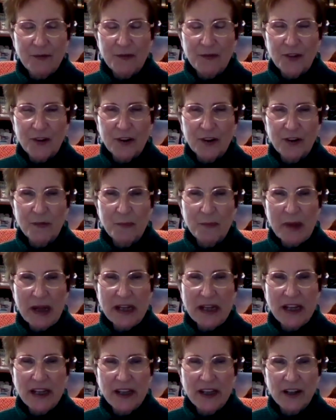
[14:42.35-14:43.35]
for
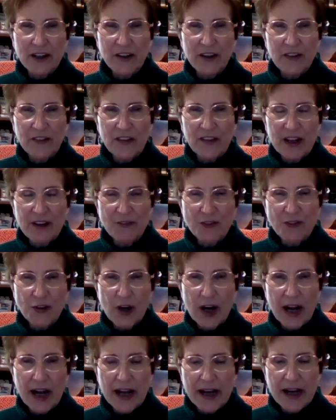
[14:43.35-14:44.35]
many years and have
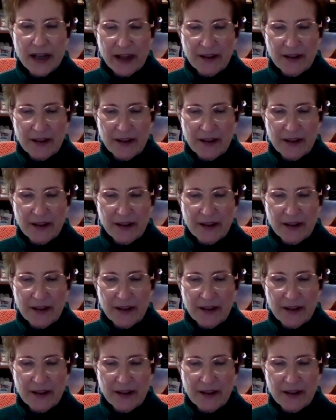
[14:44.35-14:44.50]
tried,